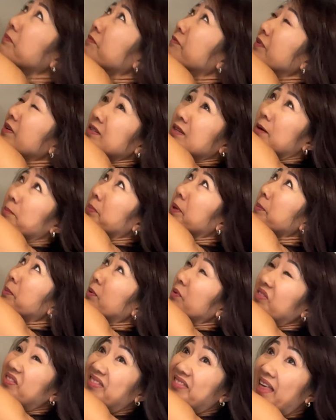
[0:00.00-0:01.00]
For some people,
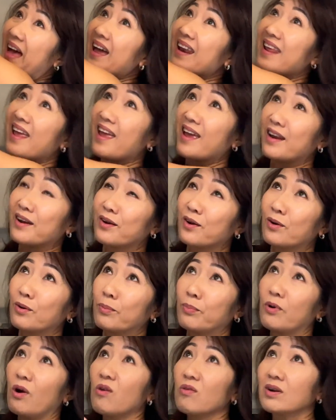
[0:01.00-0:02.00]
that handle
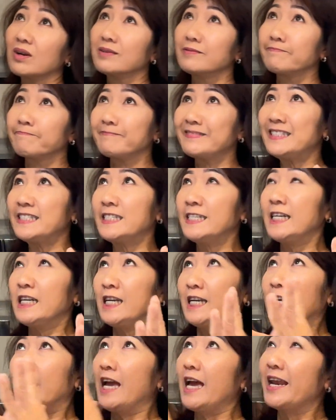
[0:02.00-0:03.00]
broke,
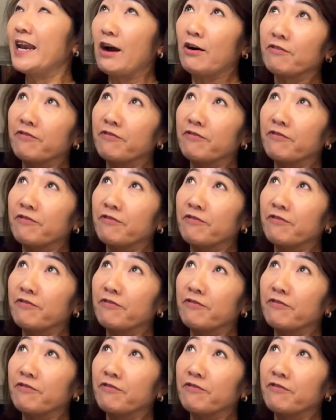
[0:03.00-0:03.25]
and our